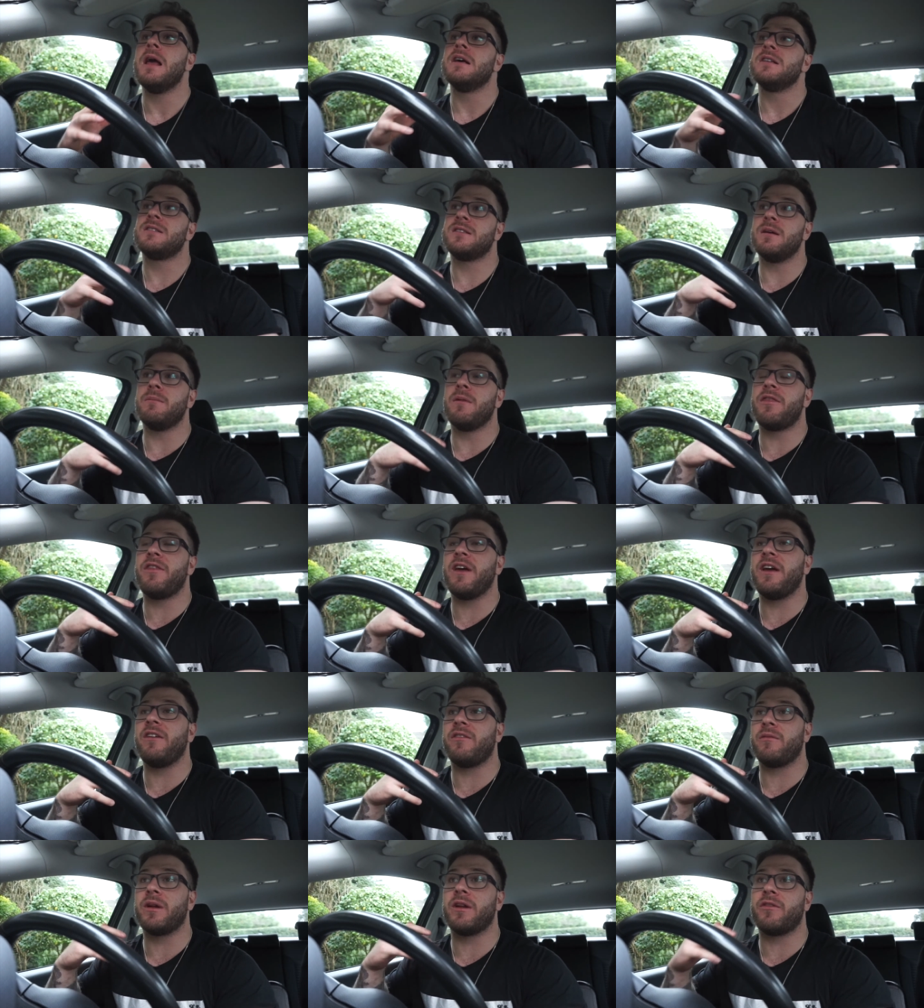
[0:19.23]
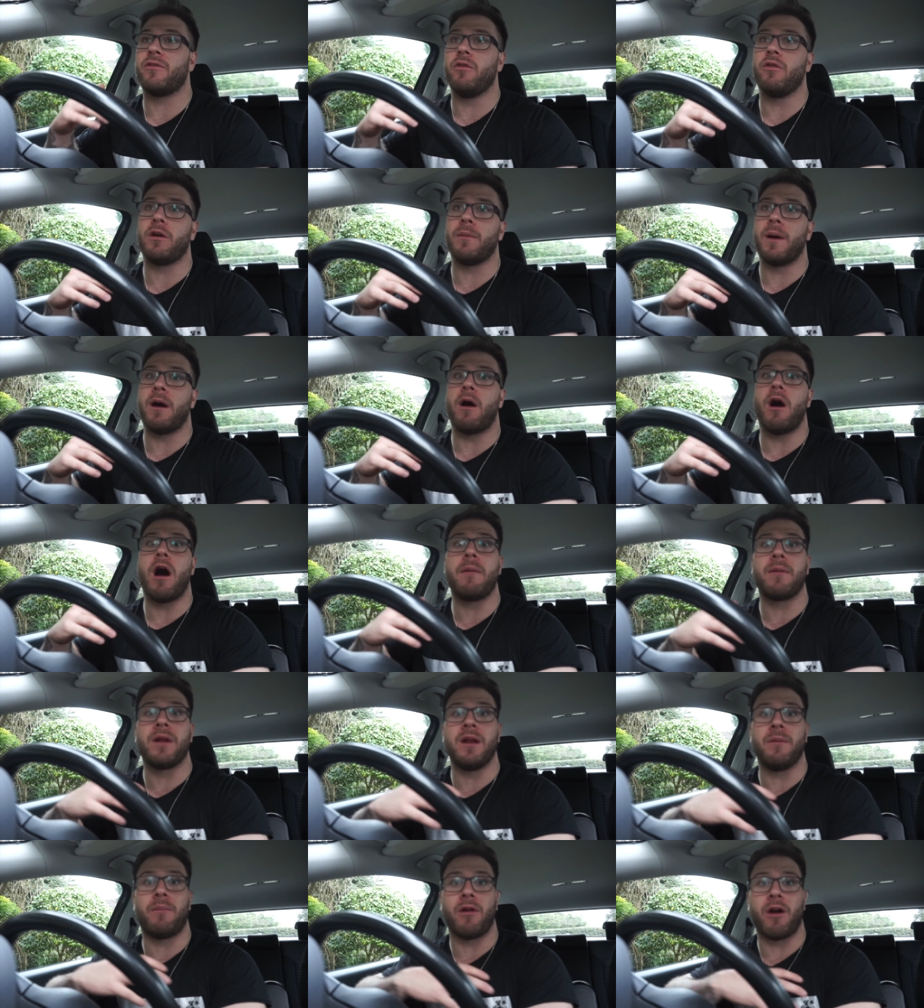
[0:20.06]
Some of the things I'm going to talk about, I'm
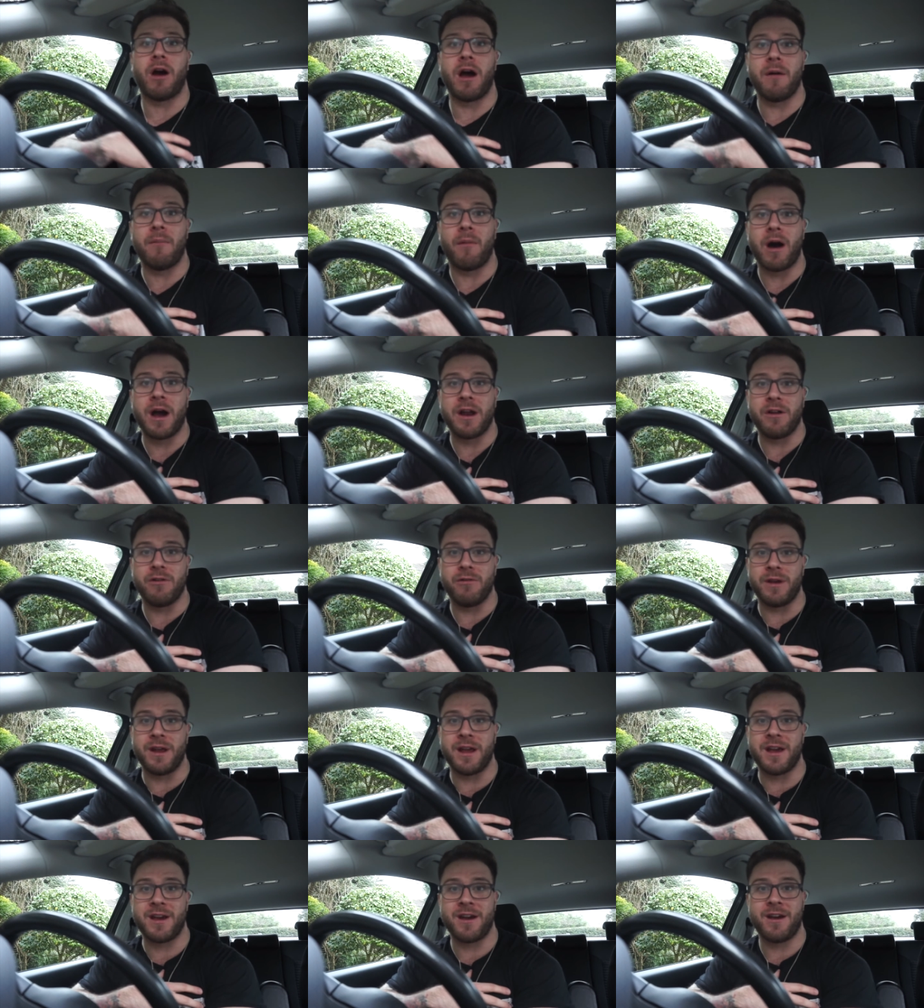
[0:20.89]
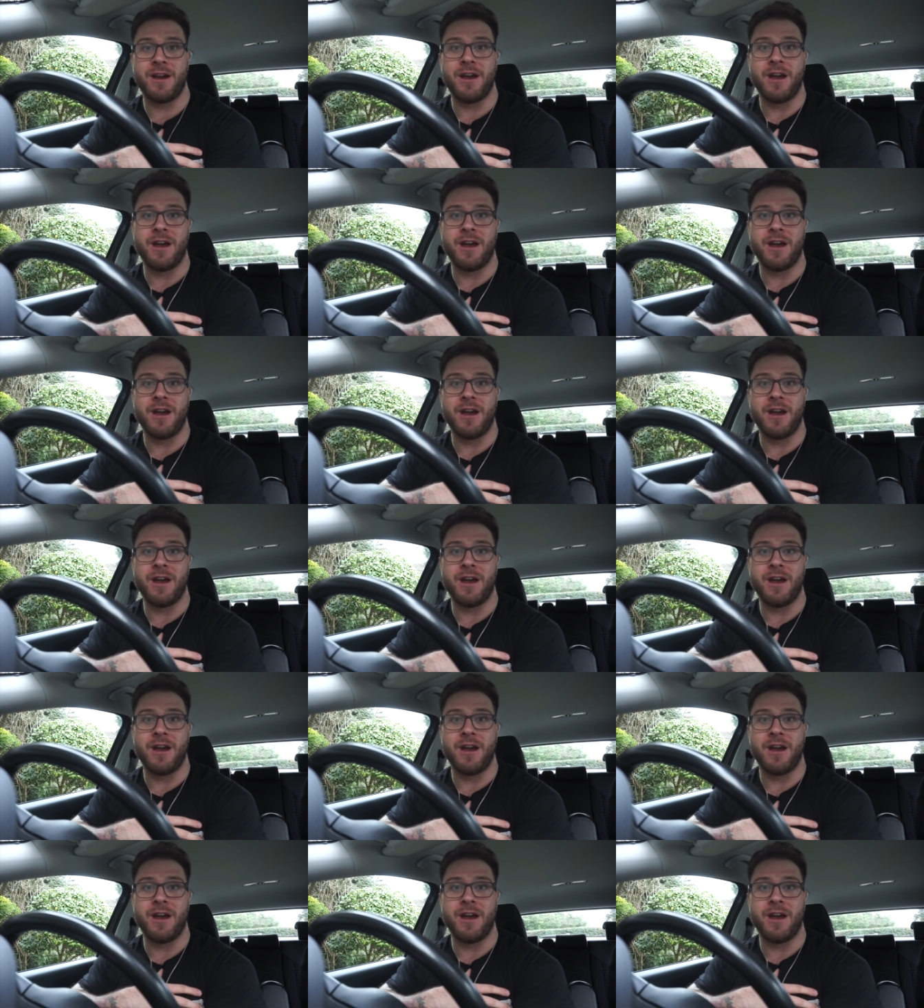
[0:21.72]
going to apply my new year.